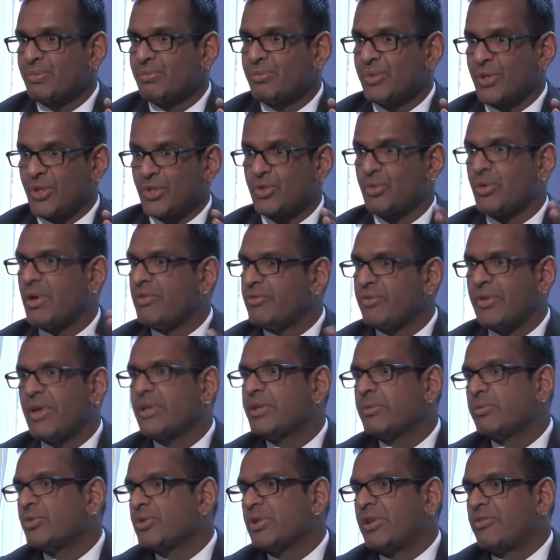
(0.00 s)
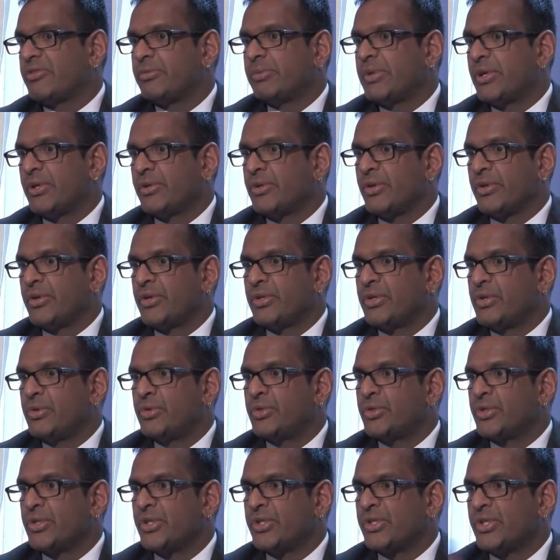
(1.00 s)
because referendums will have to be held on a new
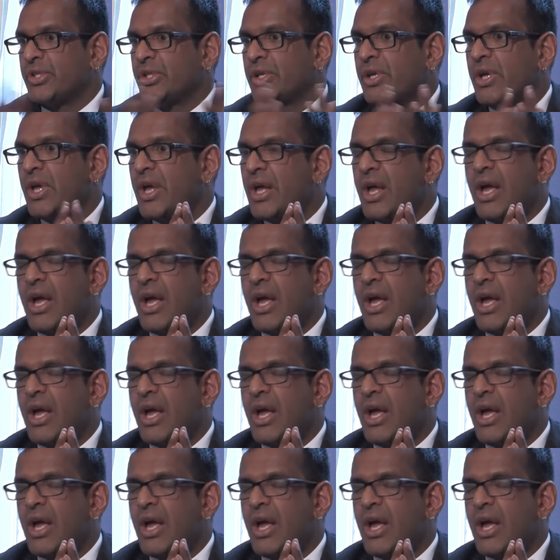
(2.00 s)
treaty.